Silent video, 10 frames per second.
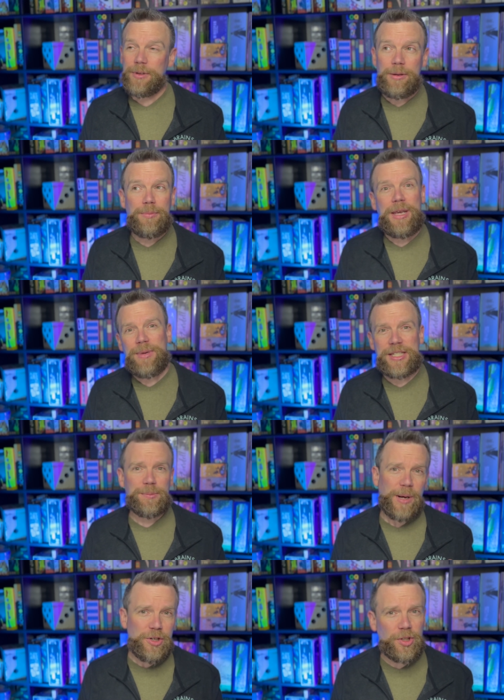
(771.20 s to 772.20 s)
maybe
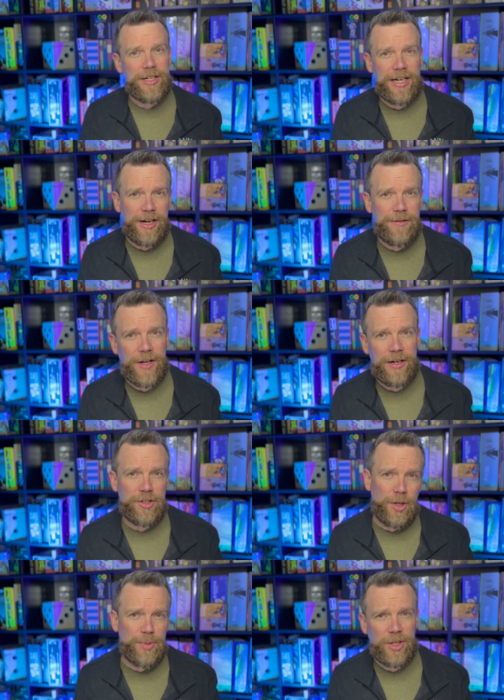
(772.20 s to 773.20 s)
especially now you've got
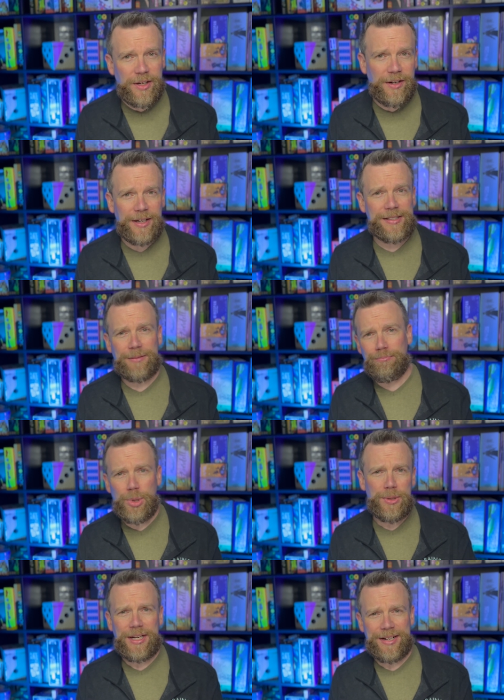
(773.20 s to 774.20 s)
Egyptian gods and
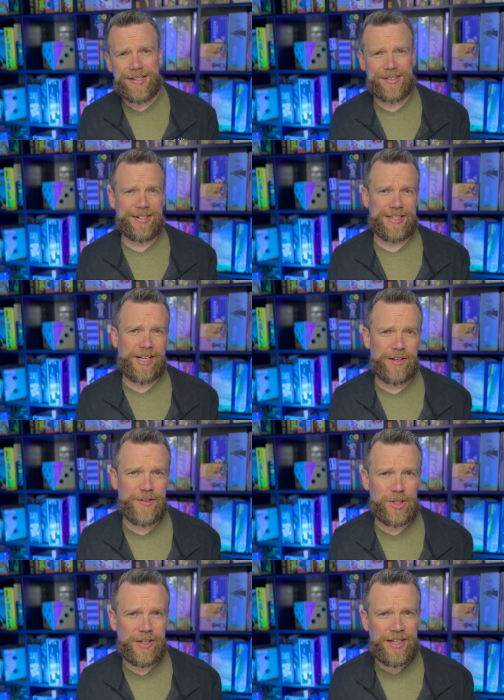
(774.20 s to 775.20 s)
Moon Knight is on
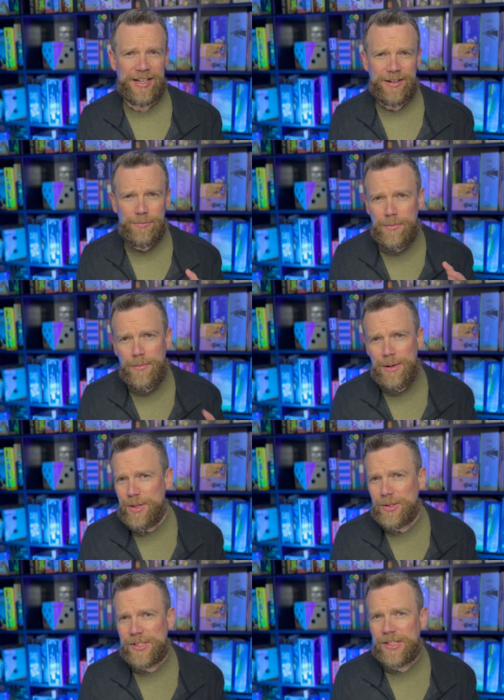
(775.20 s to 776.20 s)
television, maybe
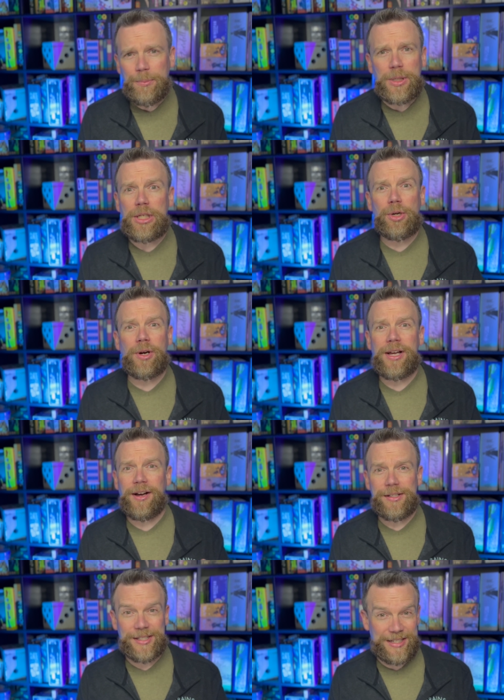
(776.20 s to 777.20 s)
there's some
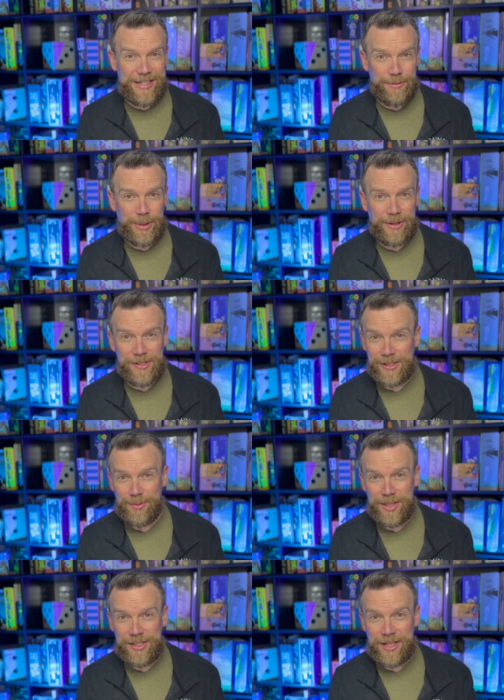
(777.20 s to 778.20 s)
curiosity about some
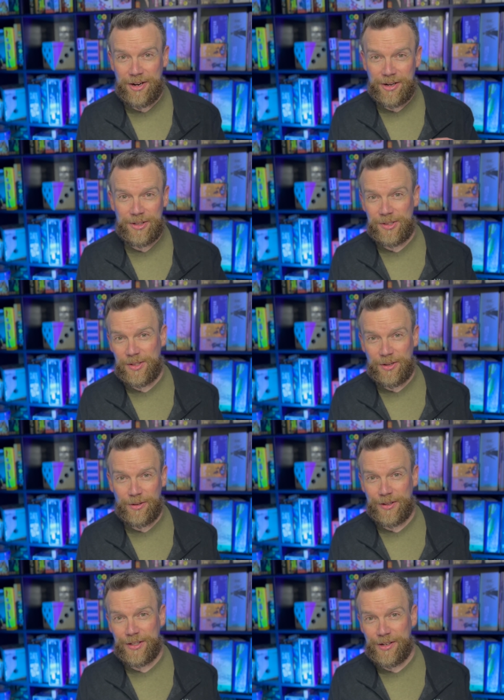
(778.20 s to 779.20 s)
of these characters that
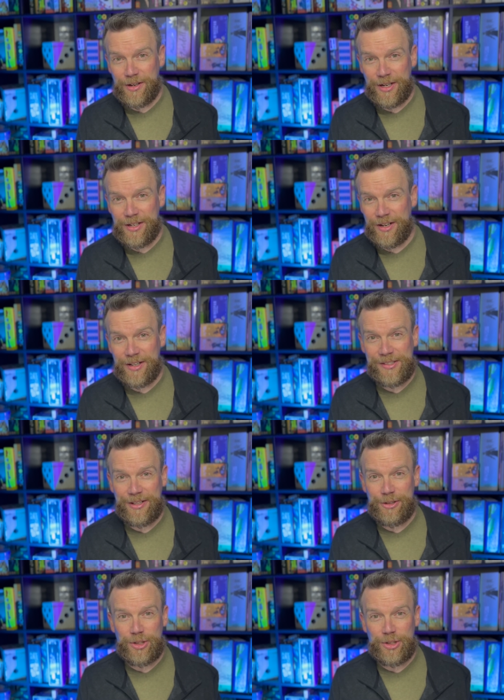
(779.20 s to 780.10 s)
are on the god cards that you're